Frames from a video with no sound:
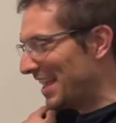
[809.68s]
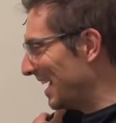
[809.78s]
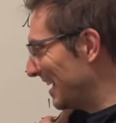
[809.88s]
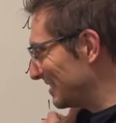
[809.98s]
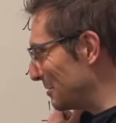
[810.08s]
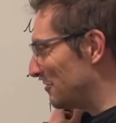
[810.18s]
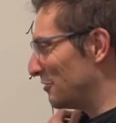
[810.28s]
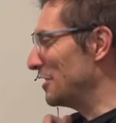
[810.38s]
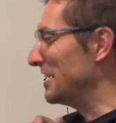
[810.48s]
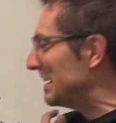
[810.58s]
It's a bit
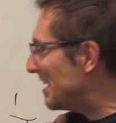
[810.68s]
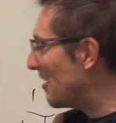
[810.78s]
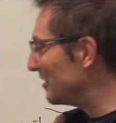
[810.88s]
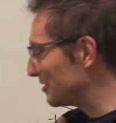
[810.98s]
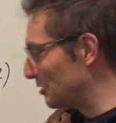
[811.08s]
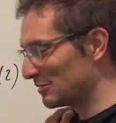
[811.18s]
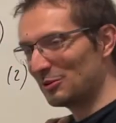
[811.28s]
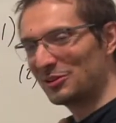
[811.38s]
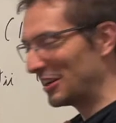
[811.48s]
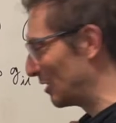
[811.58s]
funny, this
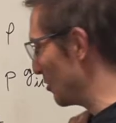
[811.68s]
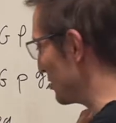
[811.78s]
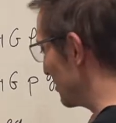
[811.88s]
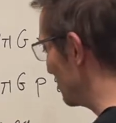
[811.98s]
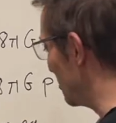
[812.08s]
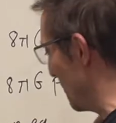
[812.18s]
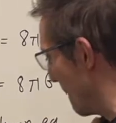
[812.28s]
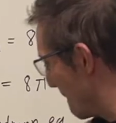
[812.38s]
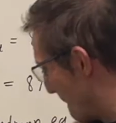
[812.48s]
cosmological constant term.